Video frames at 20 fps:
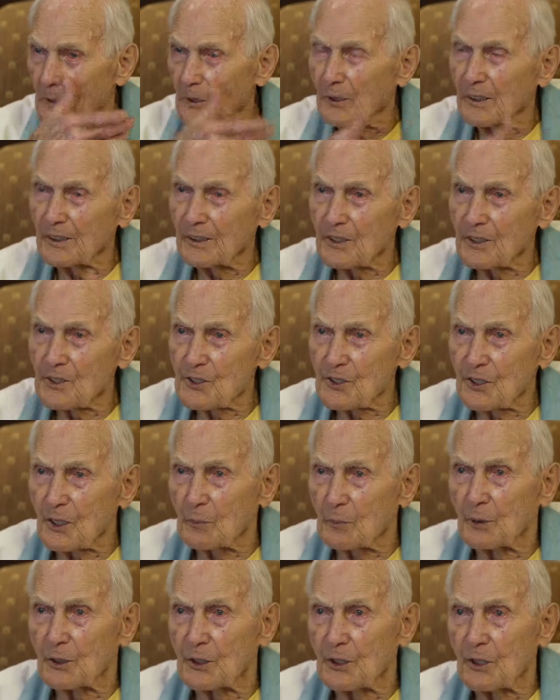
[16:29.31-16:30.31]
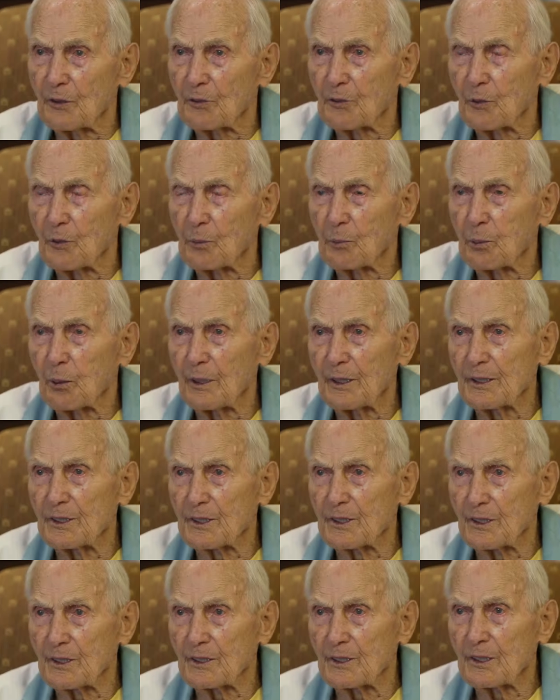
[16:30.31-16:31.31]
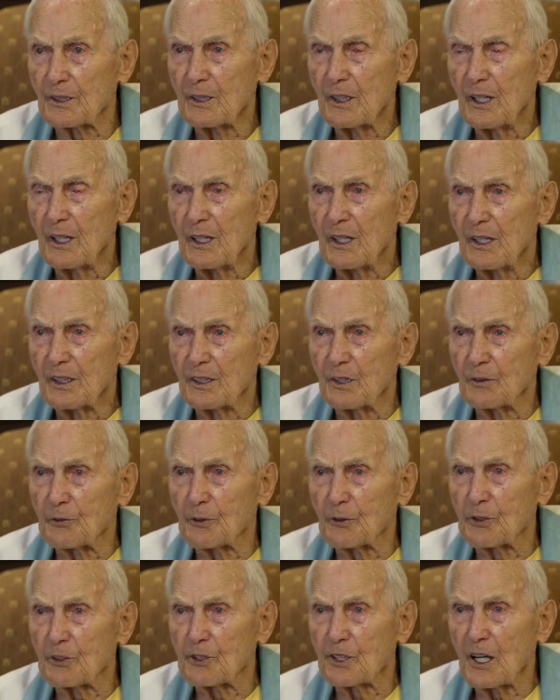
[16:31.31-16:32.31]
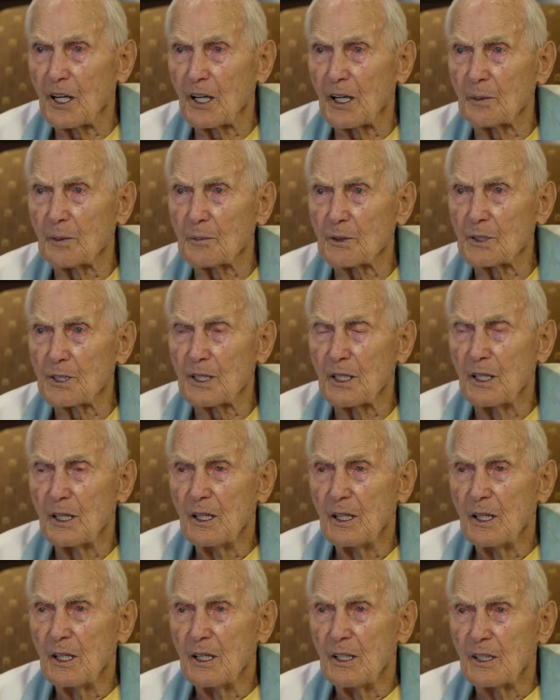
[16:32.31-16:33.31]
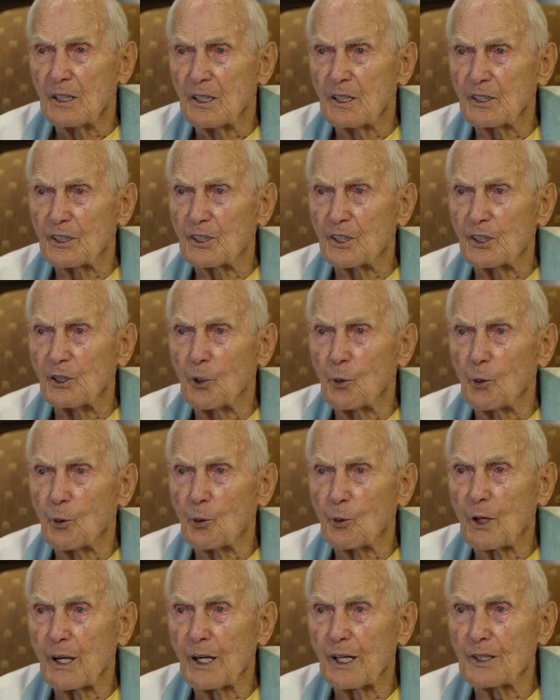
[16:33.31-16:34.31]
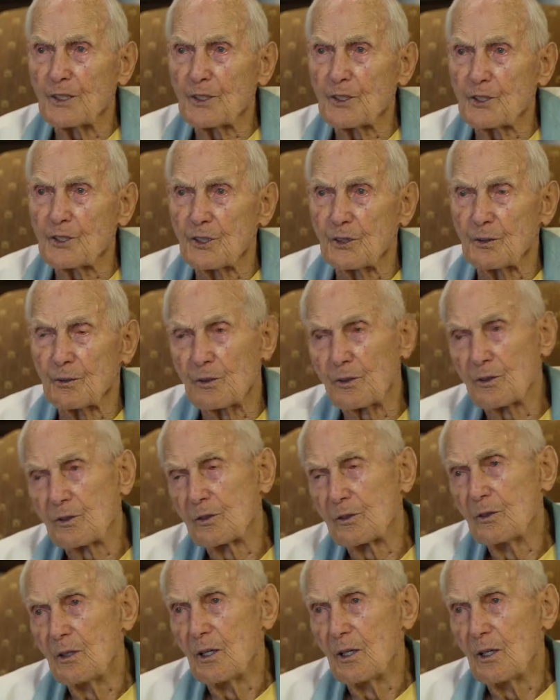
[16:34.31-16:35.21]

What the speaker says: during the summer, different places, different times, get the old hens and